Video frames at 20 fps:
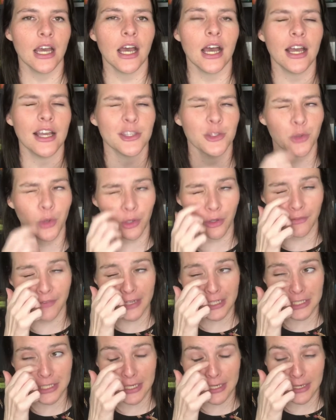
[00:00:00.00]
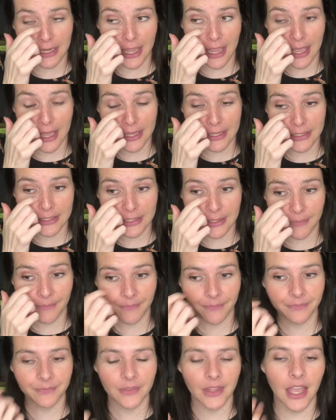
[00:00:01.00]
historical fiction, and
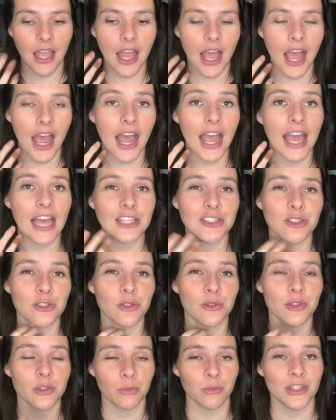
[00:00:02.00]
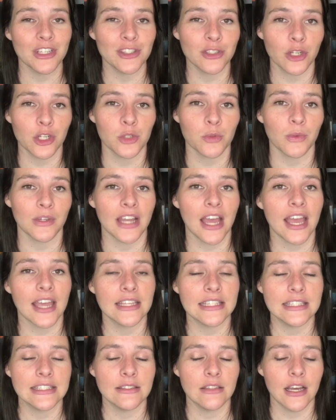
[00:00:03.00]
I had to do some research when I